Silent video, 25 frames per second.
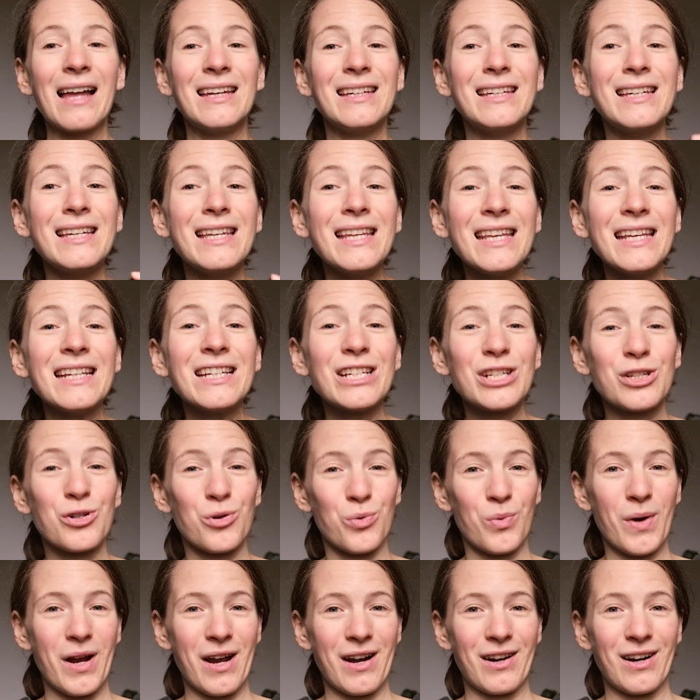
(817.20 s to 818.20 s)
need to
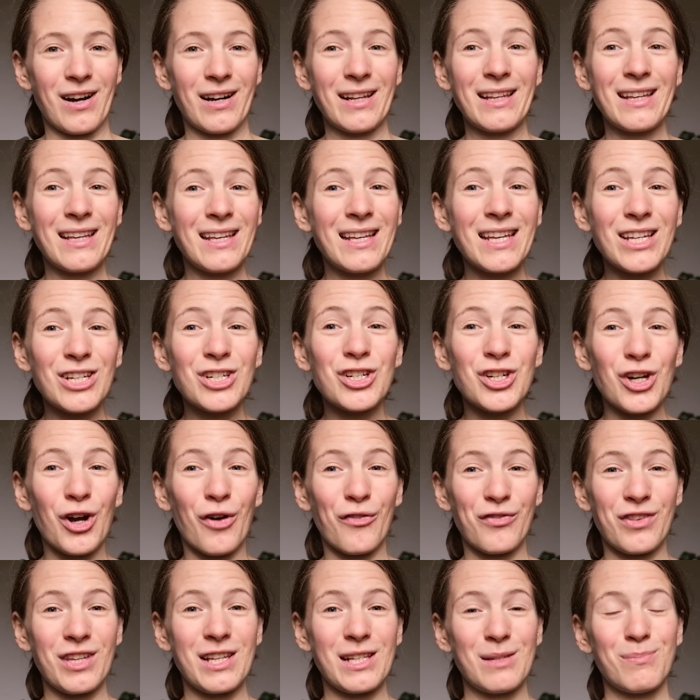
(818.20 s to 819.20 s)
wear each
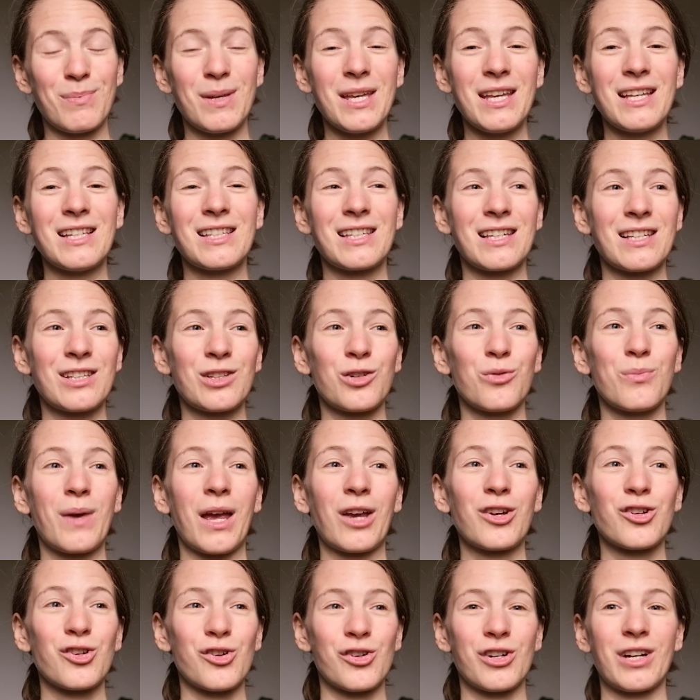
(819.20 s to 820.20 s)
of these pieces to
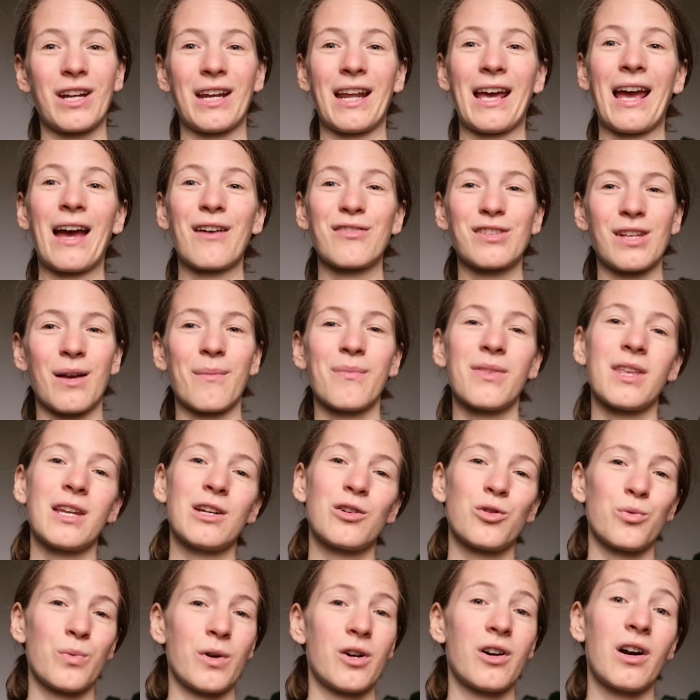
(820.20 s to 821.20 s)
make sure that I have
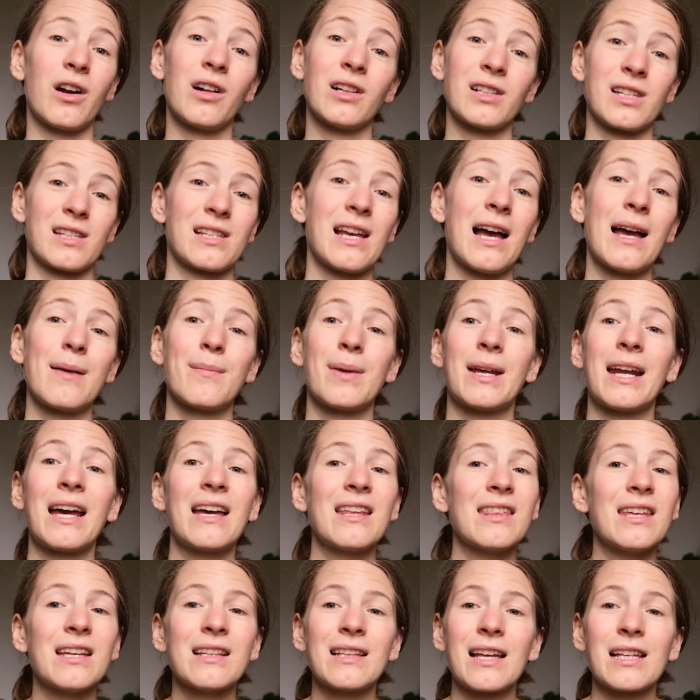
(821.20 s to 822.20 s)
something to wear all the time. And
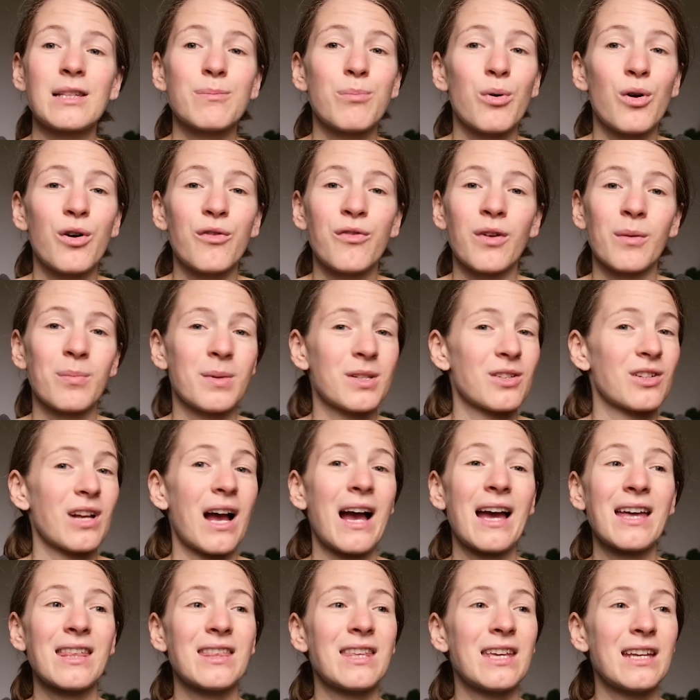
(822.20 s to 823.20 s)
I think that's perfect, because
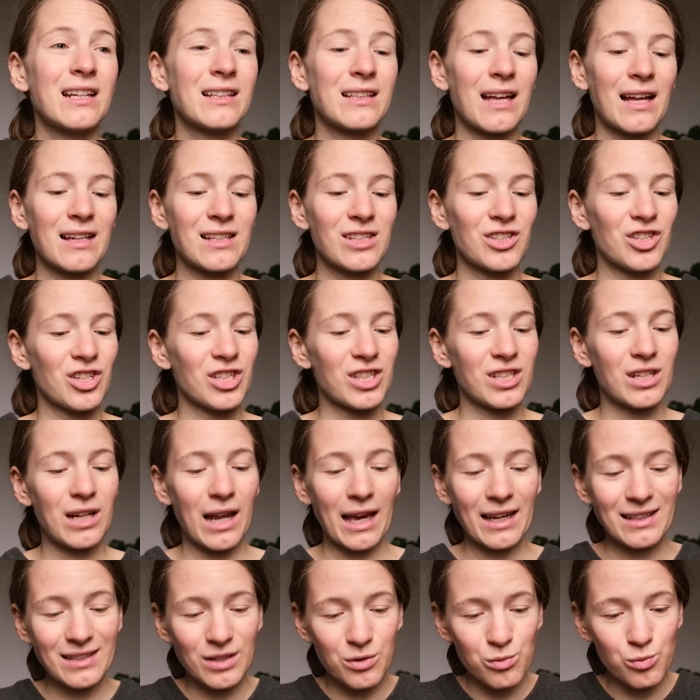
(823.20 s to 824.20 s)
I think that's just
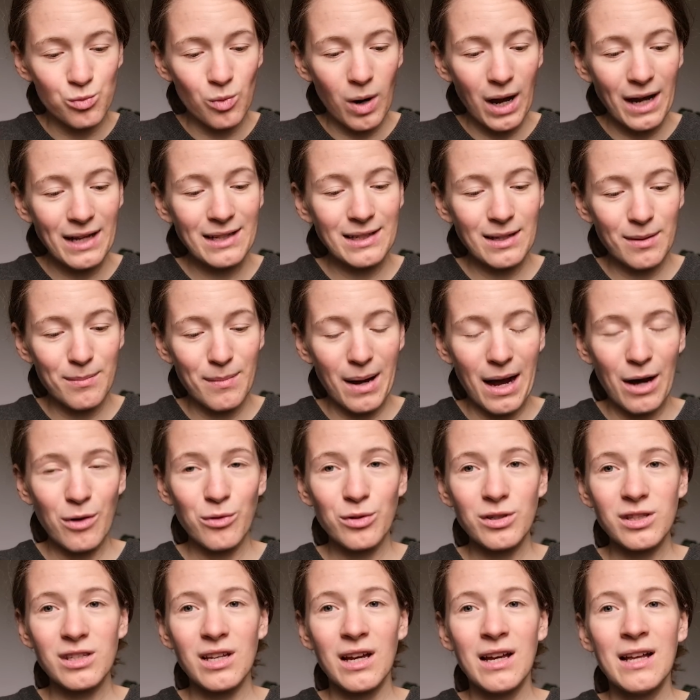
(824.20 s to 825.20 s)
like the right
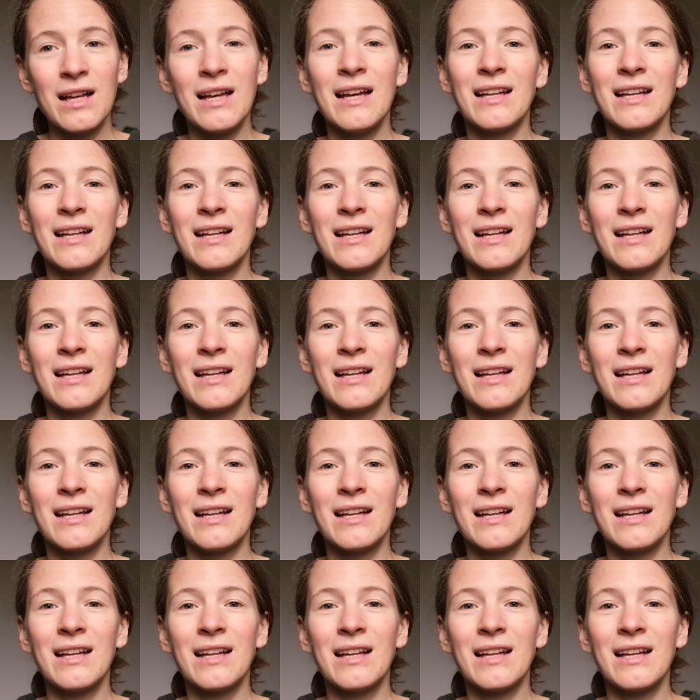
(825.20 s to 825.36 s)
amount.